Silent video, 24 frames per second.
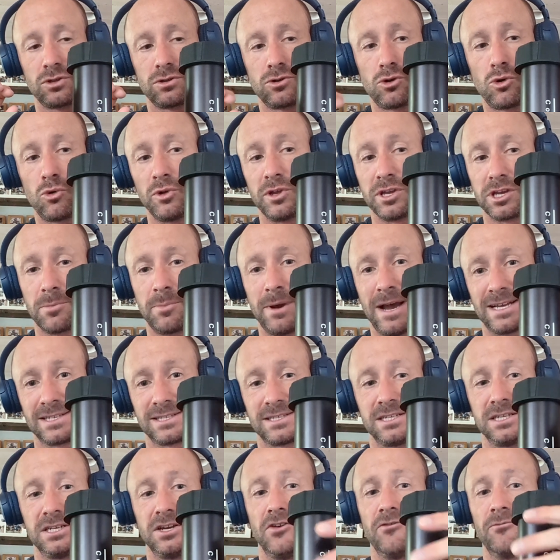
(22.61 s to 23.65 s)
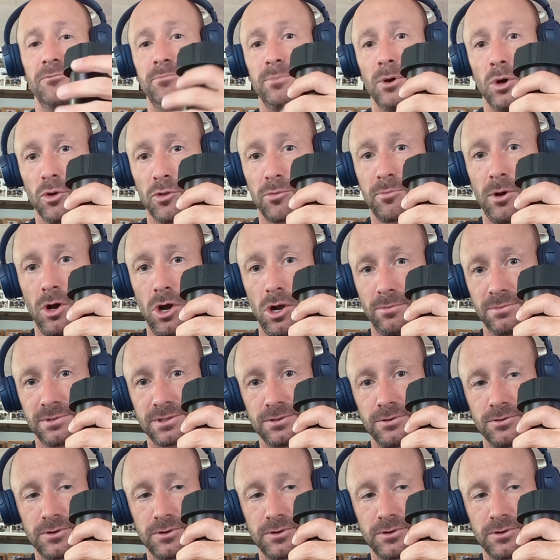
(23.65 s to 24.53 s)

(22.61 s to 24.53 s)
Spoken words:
cooling capacity of both palms.